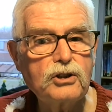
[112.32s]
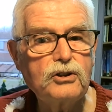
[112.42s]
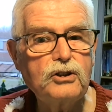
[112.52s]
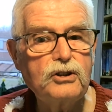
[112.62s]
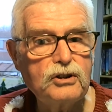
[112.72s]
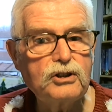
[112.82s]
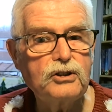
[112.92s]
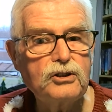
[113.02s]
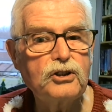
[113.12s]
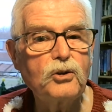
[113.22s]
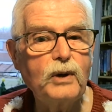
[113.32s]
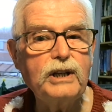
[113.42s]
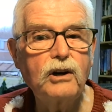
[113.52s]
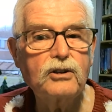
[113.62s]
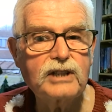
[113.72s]
to do
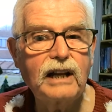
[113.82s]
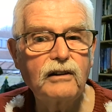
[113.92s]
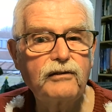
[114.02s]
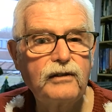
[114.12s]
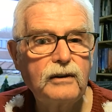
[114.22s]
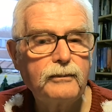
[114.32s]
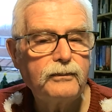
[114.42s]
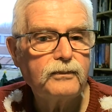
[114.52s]
it yourself.